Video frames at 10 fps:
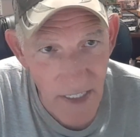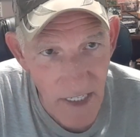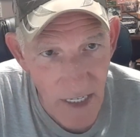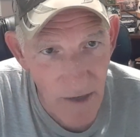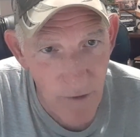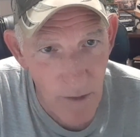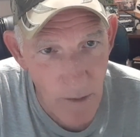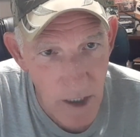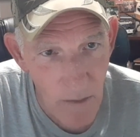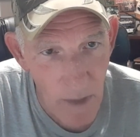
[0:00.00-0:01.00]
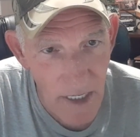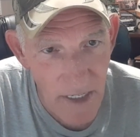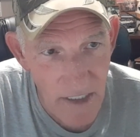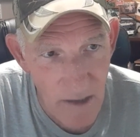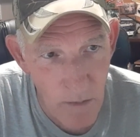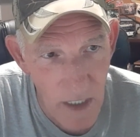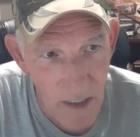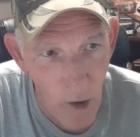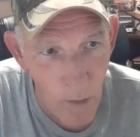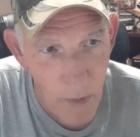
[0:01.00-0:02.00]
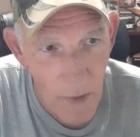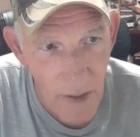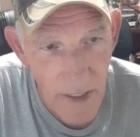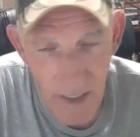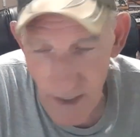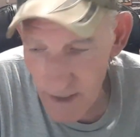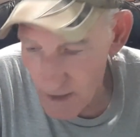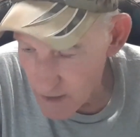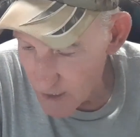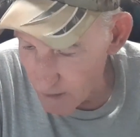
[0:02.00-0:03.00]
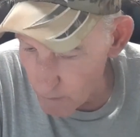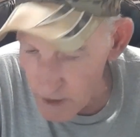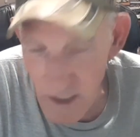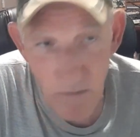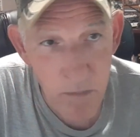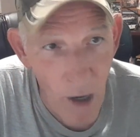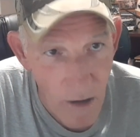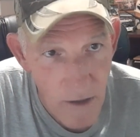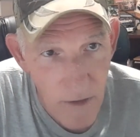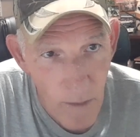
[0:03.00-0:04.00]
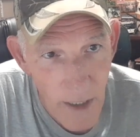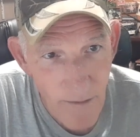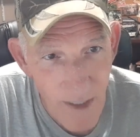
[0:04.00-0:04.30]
a kit from somebody, it's been opened. I'm missing parts from it.